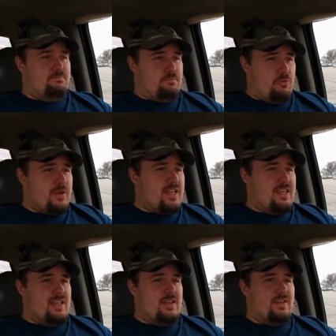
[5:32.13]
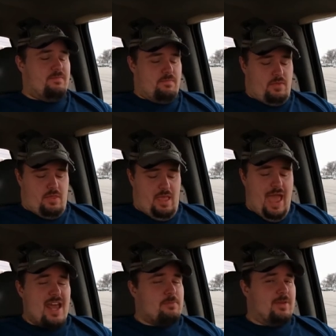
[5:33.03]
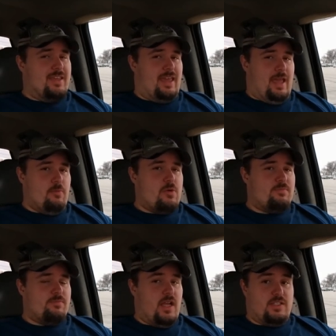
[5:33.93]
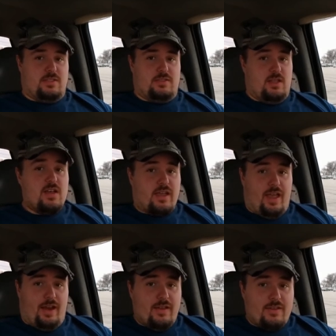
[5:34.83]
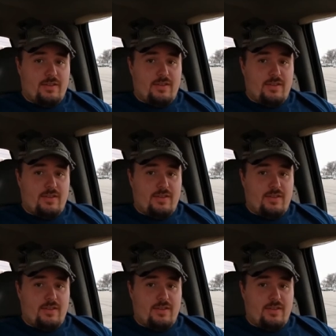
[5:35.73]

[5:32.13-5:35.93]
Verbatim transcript: pretty adamant gamer. I stuck at it.